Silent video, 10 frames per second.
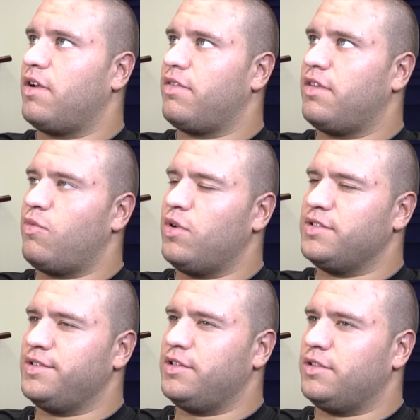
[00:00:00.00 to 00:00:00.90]
And I think
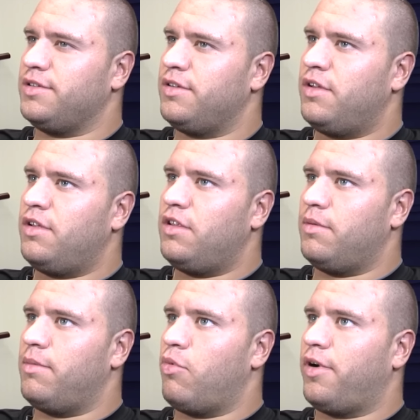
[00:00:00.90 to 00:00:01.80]
Will's a
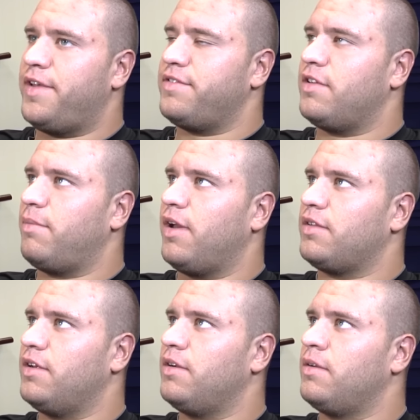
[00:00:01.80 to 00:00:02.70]
little more hesitant
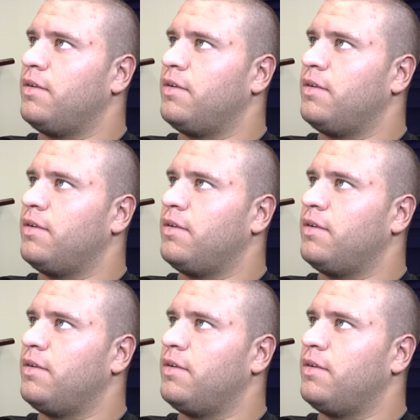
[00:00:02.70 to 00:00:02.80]
back there.